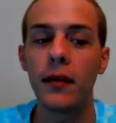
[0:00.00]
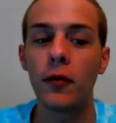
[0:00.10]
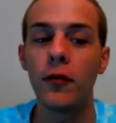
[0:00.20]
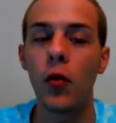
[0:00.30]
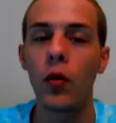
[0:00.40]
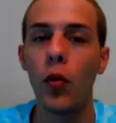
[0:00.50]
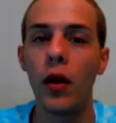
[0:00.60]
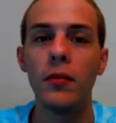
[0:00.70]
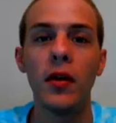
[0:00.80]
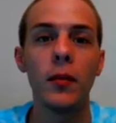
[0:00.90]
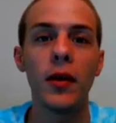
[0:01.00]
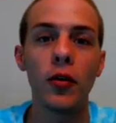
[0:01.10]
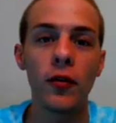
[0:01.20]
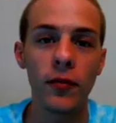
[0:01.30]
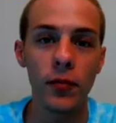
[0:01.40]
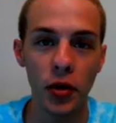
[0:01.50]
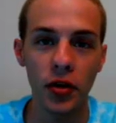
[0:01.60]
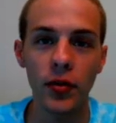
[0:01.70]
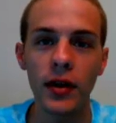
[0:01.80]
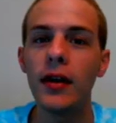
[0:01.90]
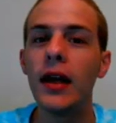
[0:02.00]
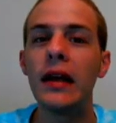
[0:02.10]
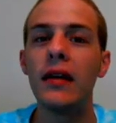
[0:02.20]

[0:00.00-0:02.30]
Therefore, one millimeter of mercury